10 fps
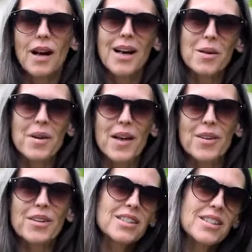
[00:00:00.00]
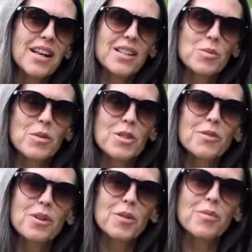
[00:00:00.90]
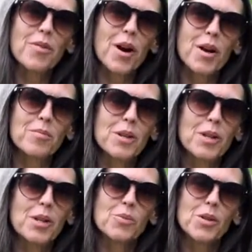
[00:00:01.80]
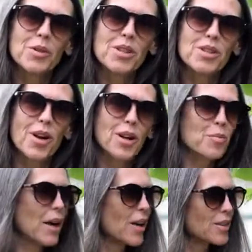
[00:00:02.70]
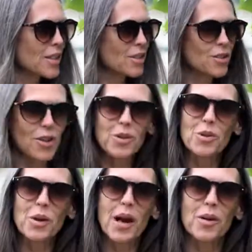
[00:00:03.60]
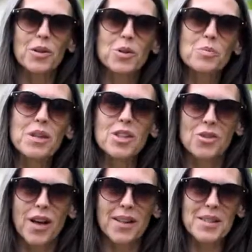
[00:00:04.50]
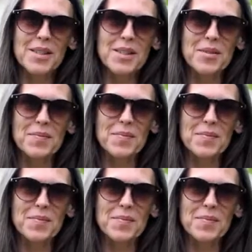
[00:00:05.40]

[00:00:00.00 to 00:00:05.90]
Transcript: Hi, I'm Heather, and today at Spirits Freedom Farm we want to talk about and show you our new bean trellis.